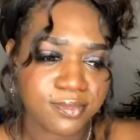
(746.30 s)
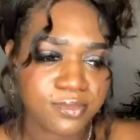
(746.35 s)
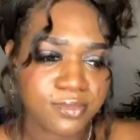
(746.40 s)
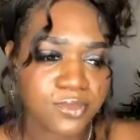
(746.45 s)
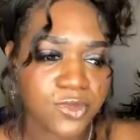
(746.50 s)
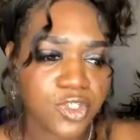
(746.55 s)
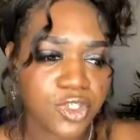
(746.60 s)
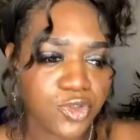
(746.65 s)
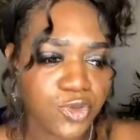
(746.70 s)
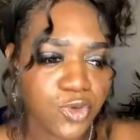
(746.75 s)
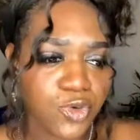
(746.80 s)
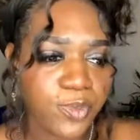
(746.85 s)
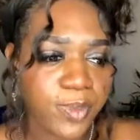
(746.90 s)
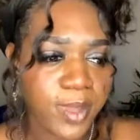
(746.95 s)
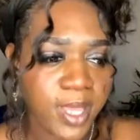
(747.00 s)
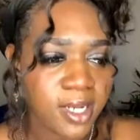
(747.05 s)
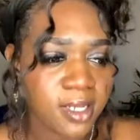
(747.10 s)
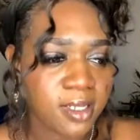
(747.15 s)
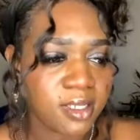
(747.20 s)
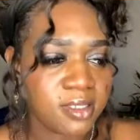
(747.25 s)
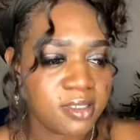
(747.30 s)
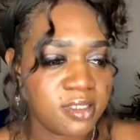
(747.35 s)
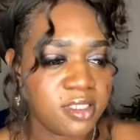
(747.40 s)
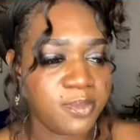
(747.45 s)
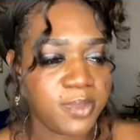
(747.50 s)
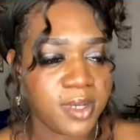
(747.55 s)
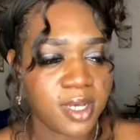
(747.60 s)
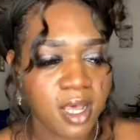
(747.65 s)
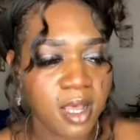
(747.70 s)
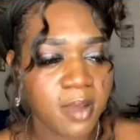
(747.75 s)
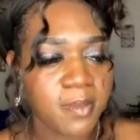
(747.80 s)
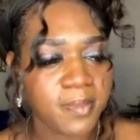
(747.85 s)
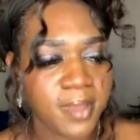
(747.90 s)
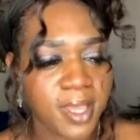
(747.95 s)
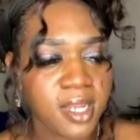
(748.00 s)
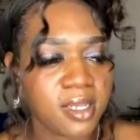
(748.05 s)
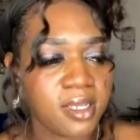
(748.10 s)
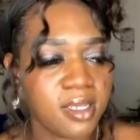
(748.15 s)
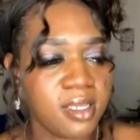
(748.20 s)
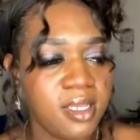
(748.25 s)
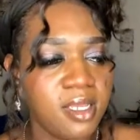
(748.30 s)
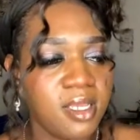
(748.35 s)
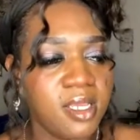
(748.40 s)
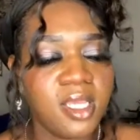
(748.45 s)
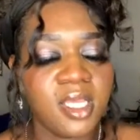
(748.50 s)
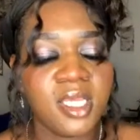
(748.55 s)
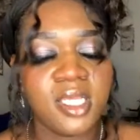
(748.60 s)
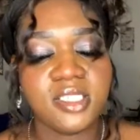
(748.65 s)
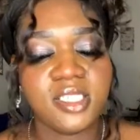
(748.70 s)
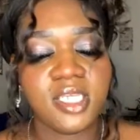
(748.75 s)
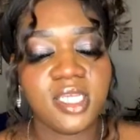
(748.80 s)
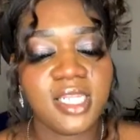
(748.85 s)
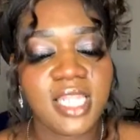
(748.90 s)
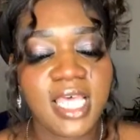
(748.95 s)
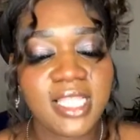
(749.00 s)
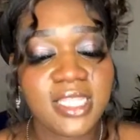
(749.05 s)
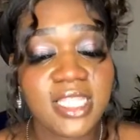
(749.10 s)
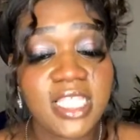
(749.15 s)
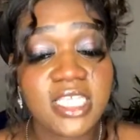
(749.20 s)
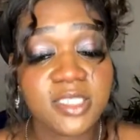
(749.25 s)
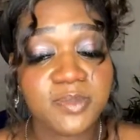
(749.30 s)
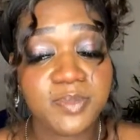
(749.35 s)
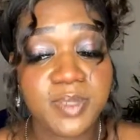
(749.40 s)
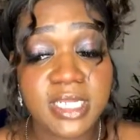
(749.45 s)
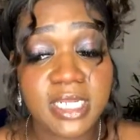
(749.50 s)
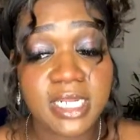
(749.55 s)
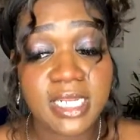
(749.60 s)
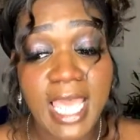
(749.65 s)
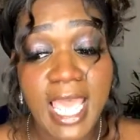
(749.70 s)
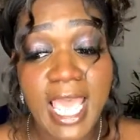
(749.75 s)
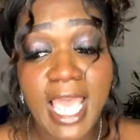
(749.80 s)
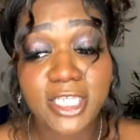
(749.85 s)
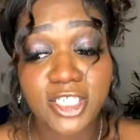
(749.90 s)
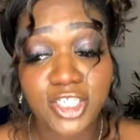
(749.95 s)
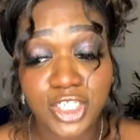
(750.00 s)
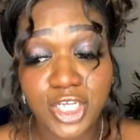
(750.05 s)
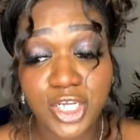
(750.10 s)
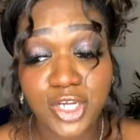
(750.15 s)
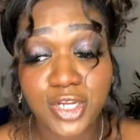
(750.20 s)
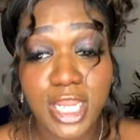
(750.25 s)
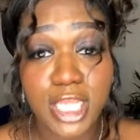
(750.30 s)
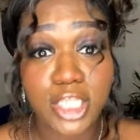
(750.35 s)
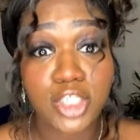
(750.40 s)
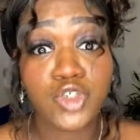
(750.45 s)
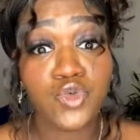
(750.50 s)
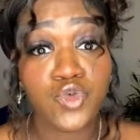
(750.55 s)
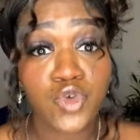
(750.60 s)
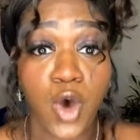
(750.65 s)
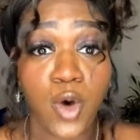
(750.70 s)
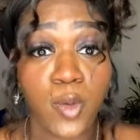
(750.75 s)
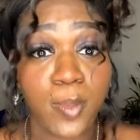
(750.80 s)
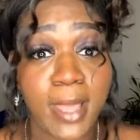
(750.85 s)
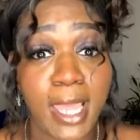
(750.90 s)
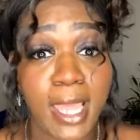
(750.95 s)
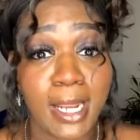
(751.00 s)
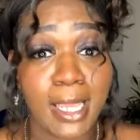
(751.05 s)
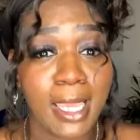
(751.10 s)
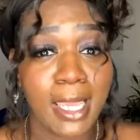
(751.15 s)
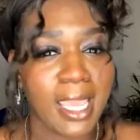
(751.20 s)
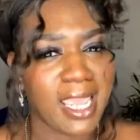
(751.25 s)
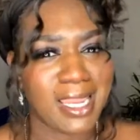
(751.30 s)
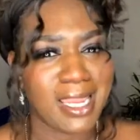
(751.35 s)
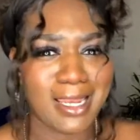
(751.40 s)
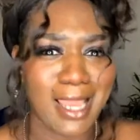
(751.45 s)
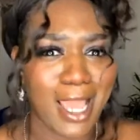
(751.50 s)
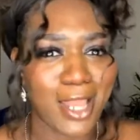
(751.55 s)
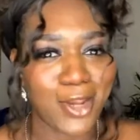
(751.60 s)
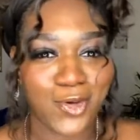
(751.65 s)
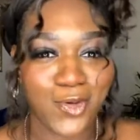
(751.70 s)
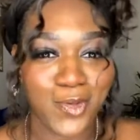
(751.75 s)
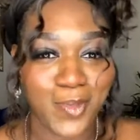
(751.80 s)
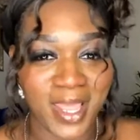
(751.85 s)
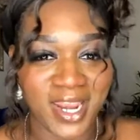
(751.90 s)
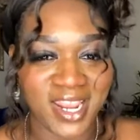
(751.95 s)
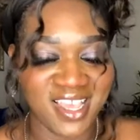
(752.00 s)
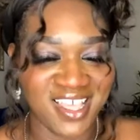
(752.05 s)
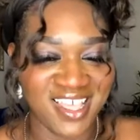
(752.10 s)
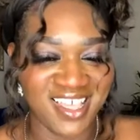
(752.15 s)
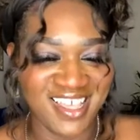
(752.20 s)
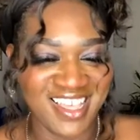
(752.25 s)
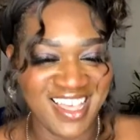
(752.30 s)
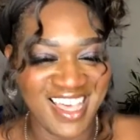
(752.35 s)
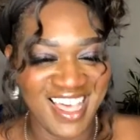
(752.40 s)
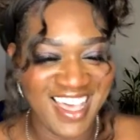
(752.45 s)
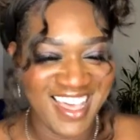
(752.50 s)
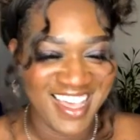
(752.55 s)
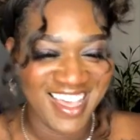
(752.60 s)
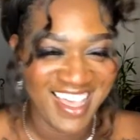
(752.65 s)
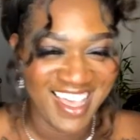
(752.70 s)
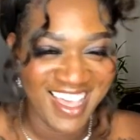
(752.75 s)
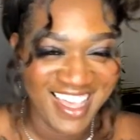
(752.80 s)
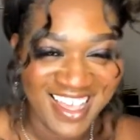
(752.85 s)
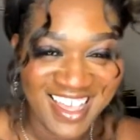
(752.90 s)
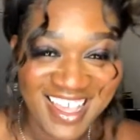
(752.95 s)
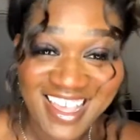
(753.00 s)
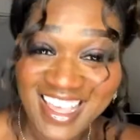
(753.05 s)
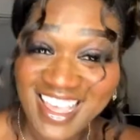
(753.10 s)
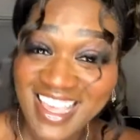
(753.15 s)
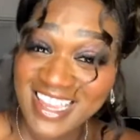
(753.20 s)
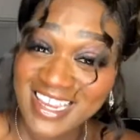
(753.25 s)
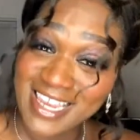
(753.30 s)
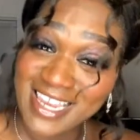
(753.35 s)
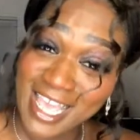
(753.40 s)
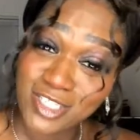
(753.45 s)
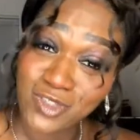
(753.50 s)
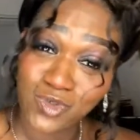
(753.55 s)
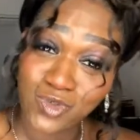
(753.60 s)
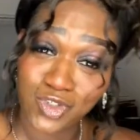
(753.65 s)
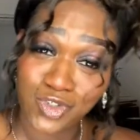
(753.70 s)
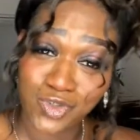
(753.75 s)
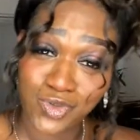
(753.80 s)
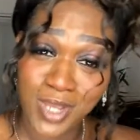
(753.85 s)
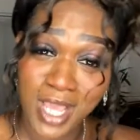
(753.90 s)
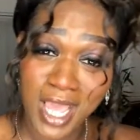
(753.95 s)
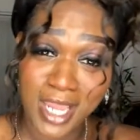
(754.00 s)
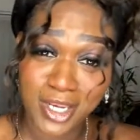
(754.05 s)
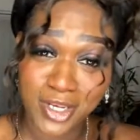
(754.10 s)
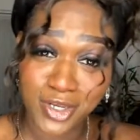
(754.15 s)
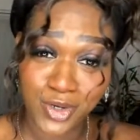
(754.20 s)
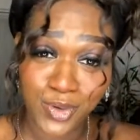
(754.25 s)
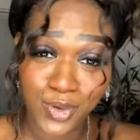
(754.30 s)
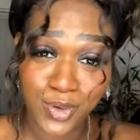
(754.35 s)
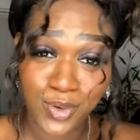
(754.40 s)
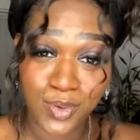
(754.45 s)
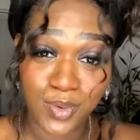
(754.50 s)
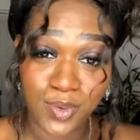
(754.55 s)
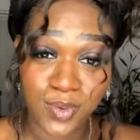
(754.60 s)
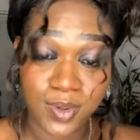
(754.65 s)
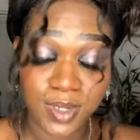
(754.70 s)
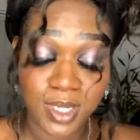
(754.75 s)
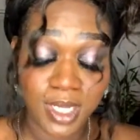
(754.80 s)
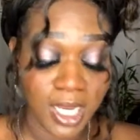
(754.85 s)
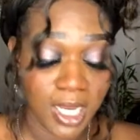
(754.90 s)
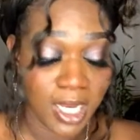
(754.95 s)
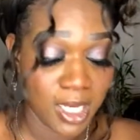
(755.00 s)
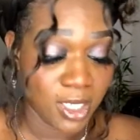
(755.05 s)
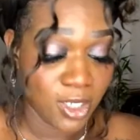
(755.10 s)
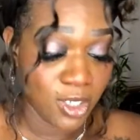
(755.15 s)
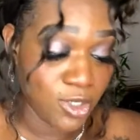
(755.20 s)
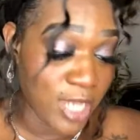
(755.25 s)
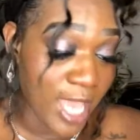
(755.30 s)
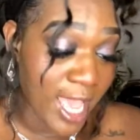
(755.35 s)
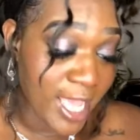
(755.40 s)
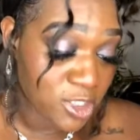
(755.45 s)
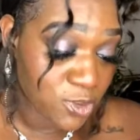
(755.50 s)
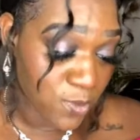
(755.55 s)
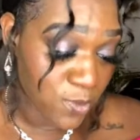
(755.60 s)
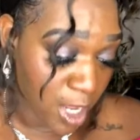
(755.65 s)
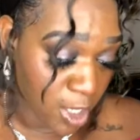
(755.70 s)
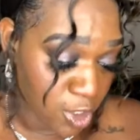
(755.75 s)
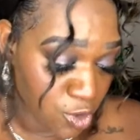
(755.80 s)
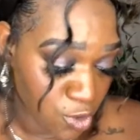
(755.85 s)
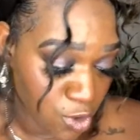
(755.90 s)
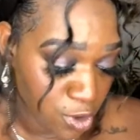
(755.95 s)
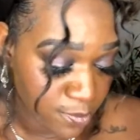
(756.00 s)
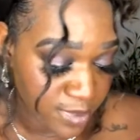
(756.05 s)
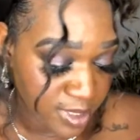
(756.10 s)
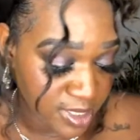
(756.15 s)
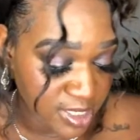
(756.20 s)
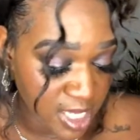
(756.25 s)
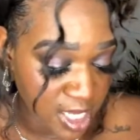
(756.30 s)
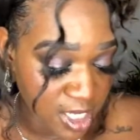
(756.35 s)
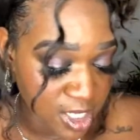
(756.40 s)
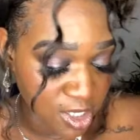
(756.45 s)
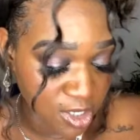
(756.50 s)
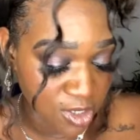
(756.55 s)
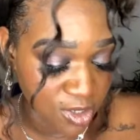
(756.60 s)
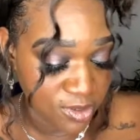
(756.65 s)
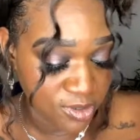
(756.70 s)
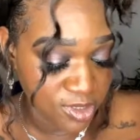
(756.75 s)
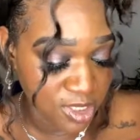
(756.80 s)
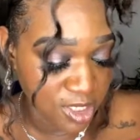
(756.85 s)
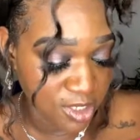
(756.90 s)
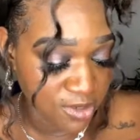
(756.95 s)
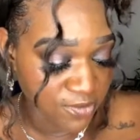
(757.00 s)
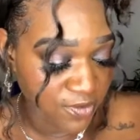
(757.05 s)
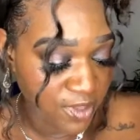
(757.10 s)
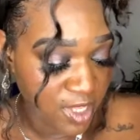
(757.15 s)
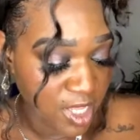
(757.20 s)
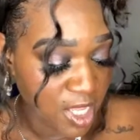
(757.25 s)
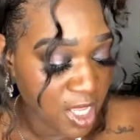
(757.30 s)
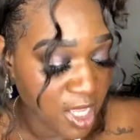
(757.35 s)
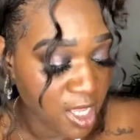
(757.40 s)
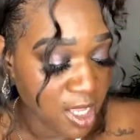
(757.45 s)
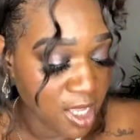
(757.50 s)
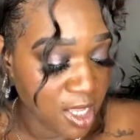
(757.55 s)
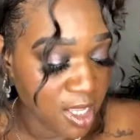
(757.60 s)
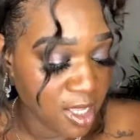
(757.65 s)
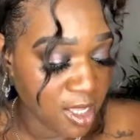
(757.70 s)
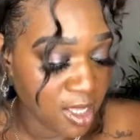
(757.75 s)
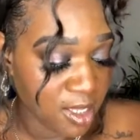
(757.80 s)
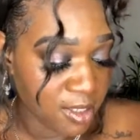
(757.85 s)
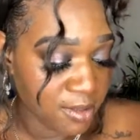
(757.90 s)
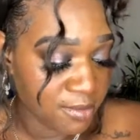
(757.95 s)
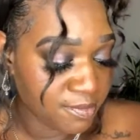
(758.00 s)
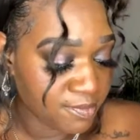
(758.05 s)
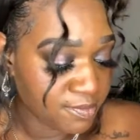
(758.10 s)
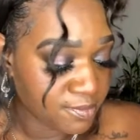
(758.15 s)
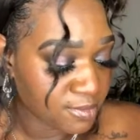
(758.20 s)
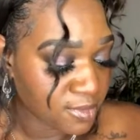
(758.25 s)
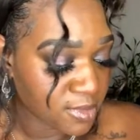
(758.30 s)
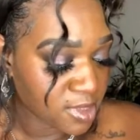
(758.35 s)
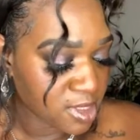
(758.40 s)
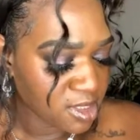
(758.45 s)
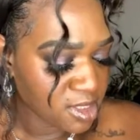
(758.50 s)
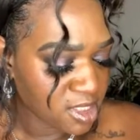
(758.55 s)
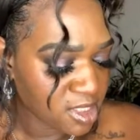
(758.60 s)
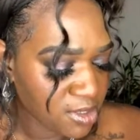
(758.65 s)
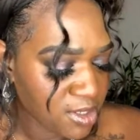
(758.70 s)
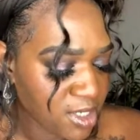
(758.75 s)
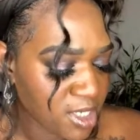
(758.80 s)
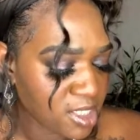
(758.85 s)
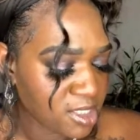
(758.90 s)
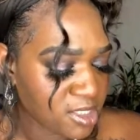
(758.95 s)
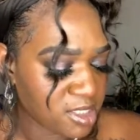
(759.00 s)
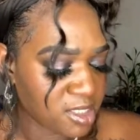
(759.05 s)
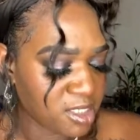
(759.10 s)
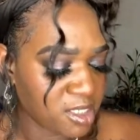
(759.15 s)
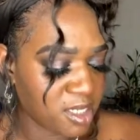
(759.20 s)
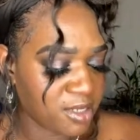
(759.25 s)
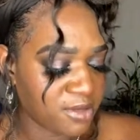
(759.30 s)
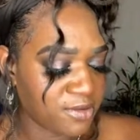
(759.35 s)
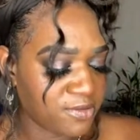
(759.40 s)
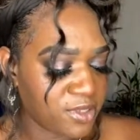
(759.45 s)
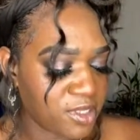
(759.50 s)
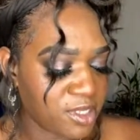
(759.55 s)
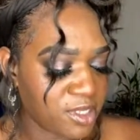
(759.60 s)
to do better, to become better, to let this be the last year that you know better and not do better. That's what you got to do. And that's why you don't be taking yourself um, serious enough.